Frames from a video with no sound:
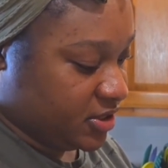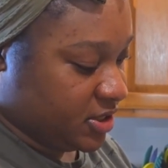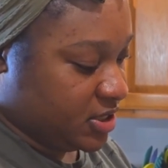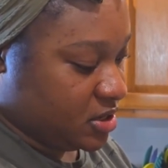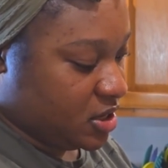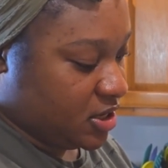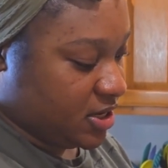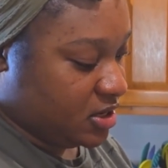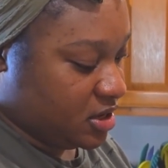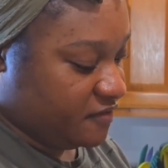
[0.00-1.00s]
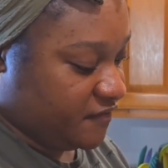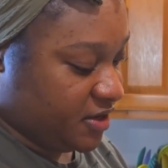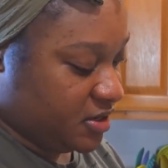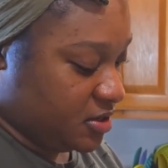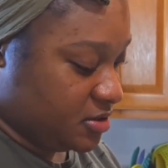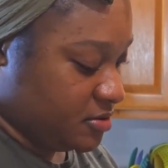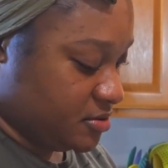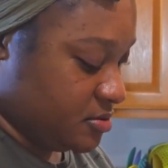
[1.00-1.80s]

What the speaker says: like to get all of that off in there.